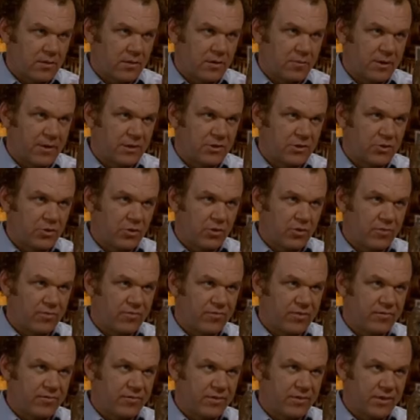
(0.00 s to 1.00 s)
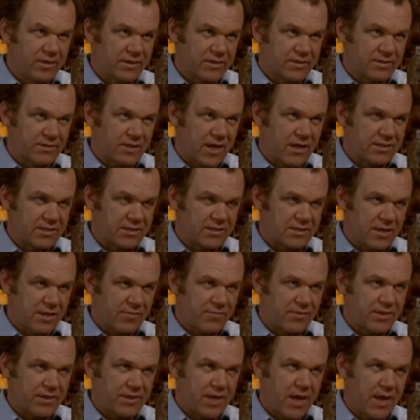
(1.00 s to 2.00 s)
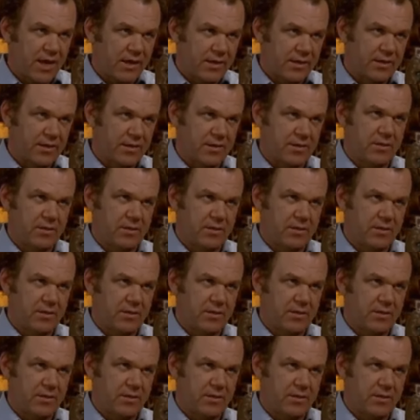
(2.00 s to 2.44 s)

They only made 250 of these in 1979.